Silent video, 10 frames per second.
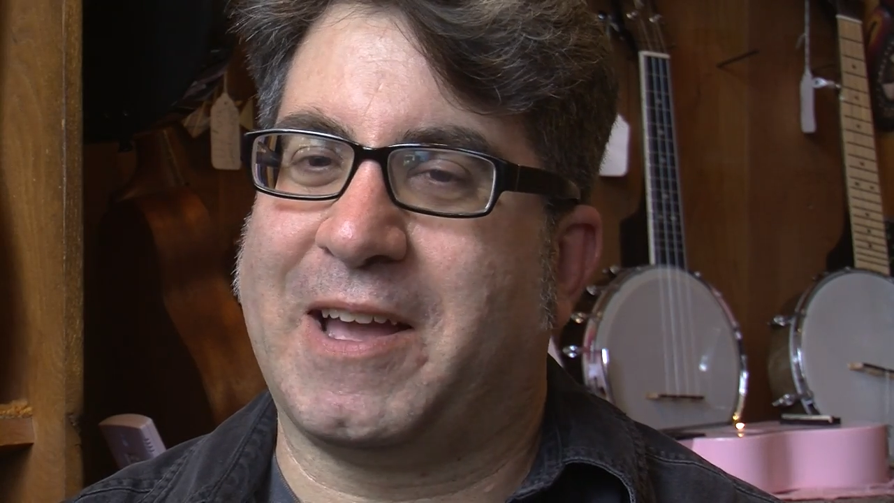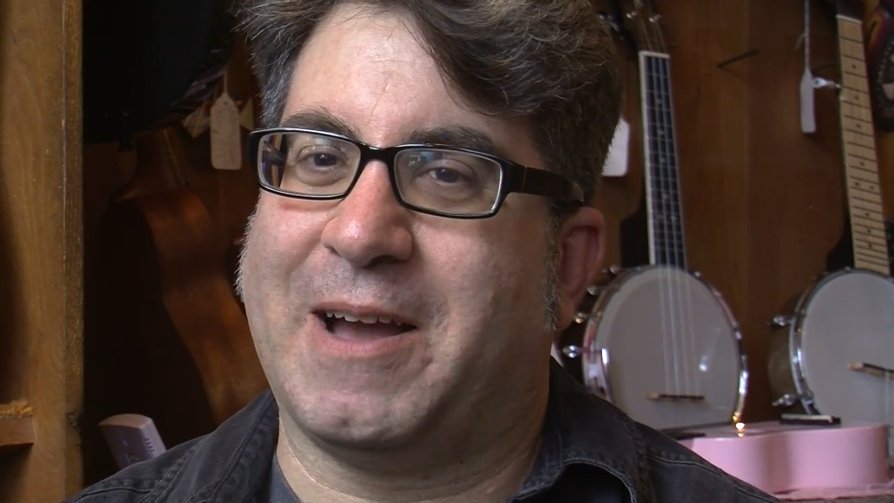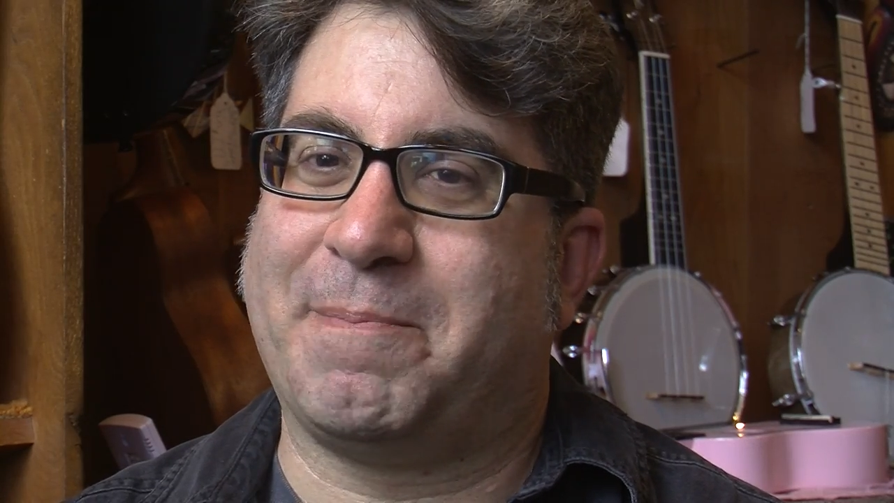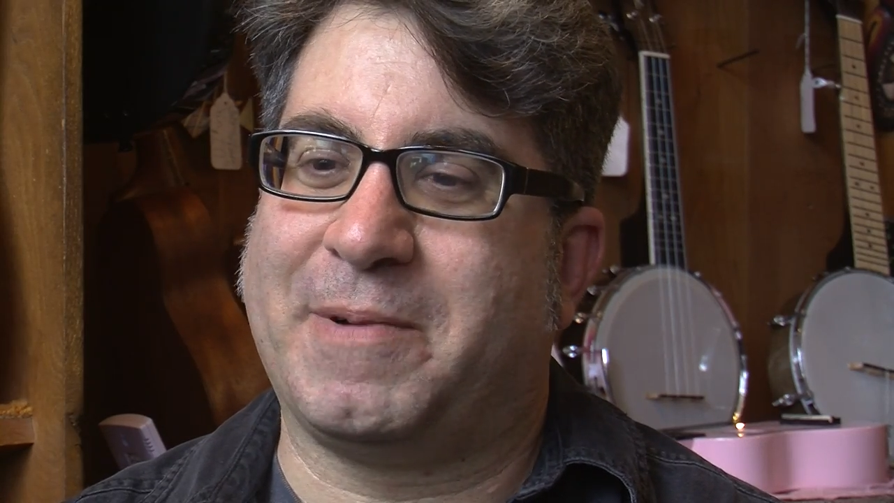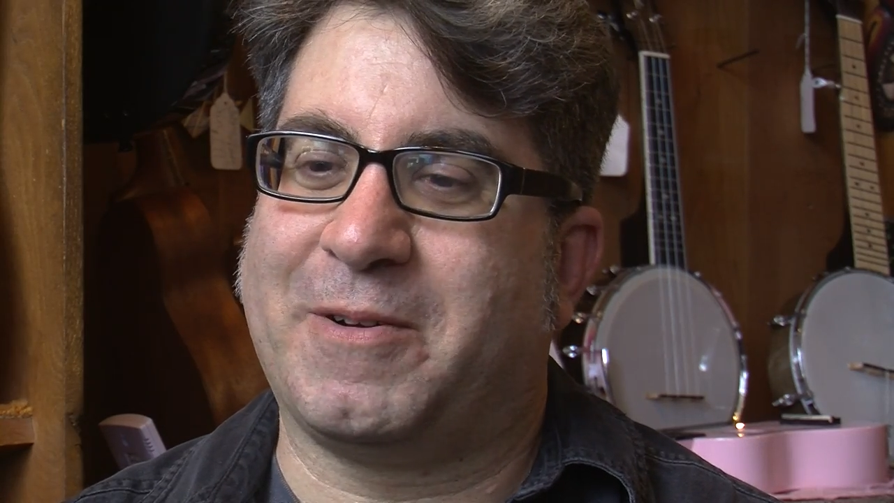
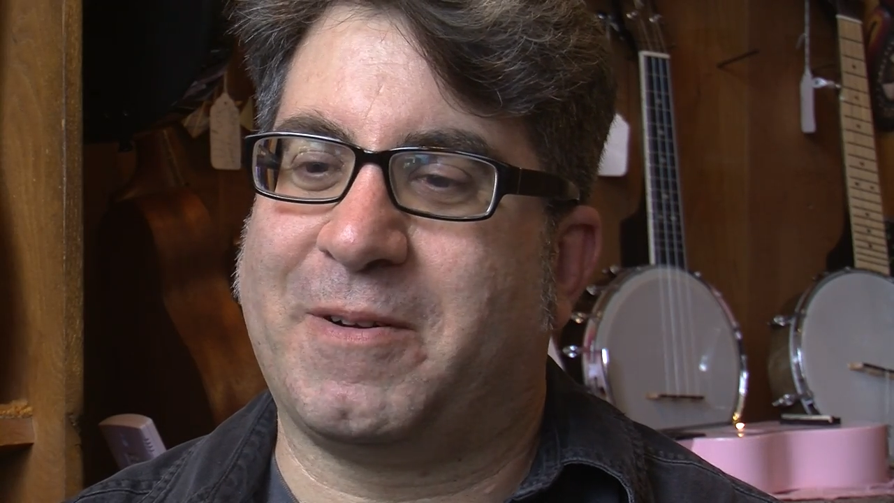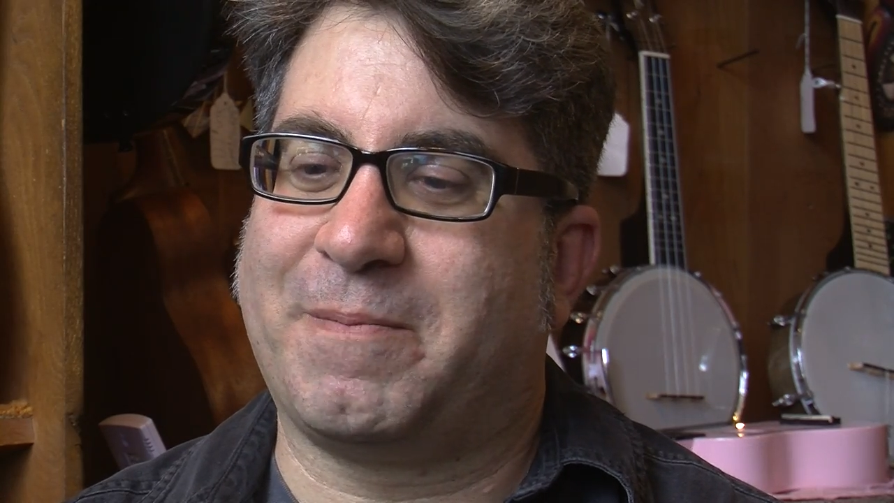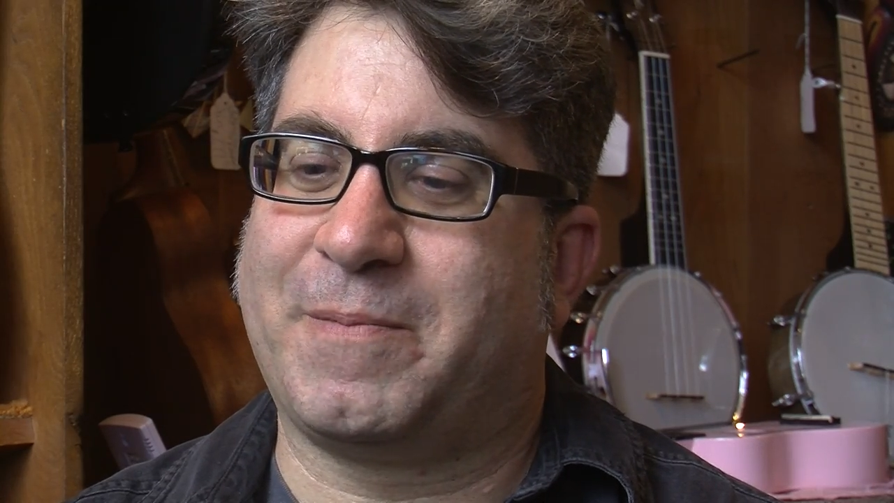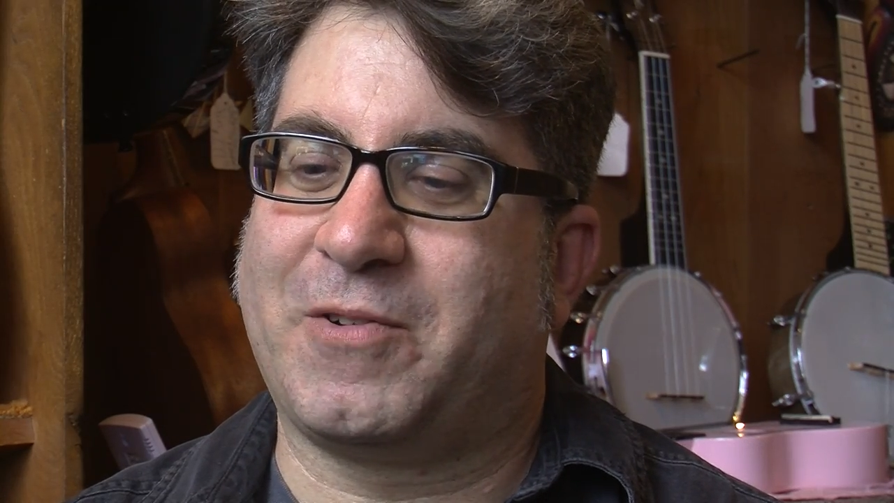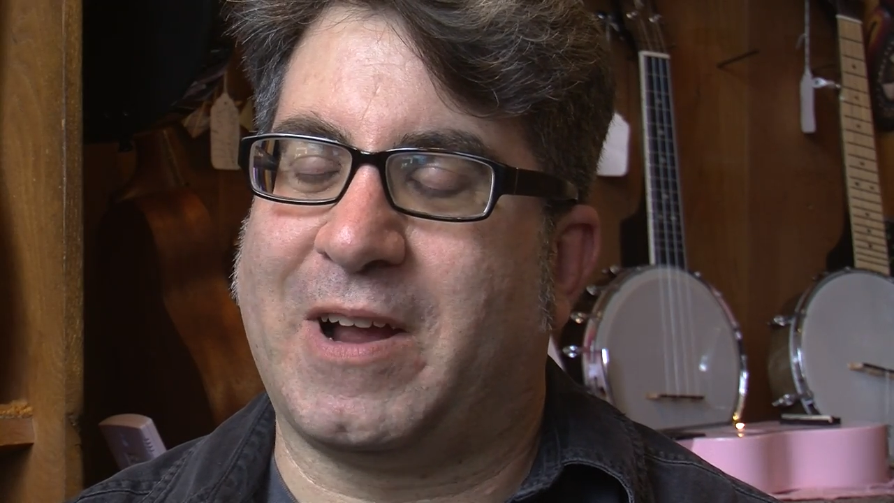up or
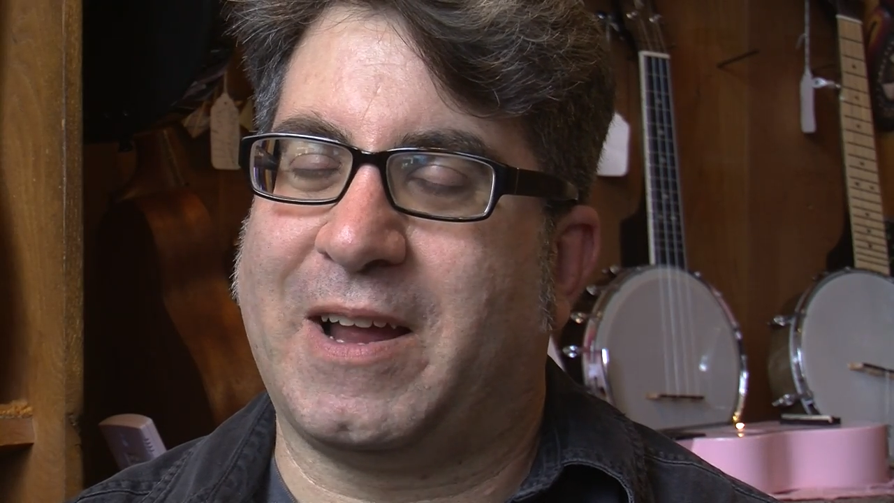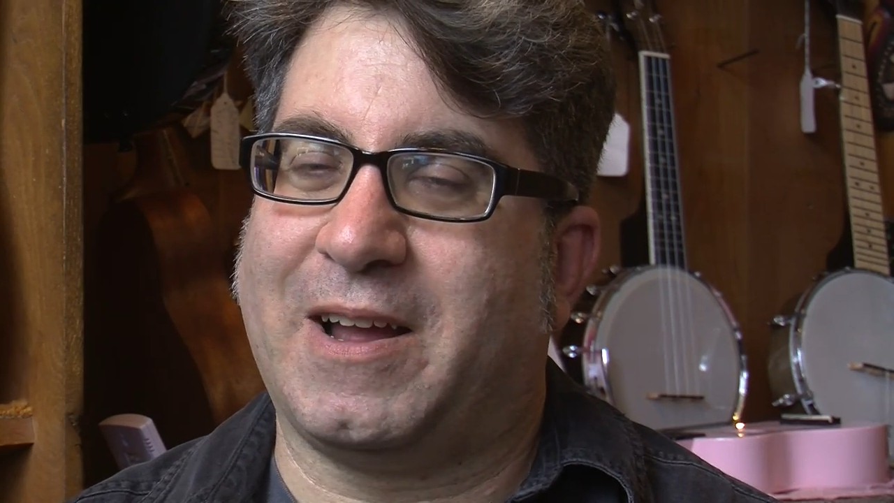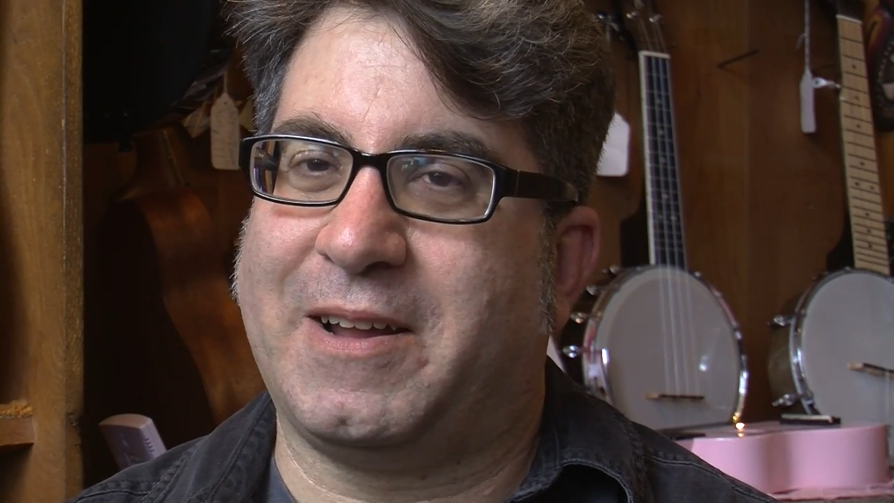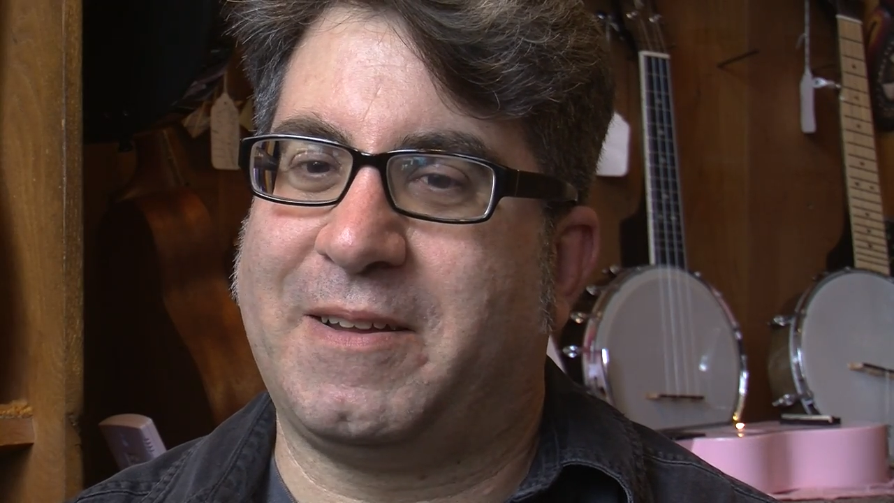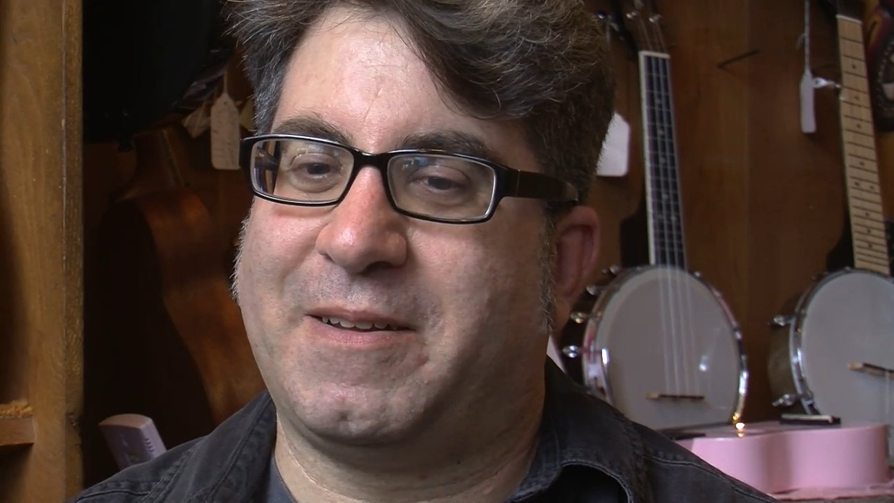dry, uh,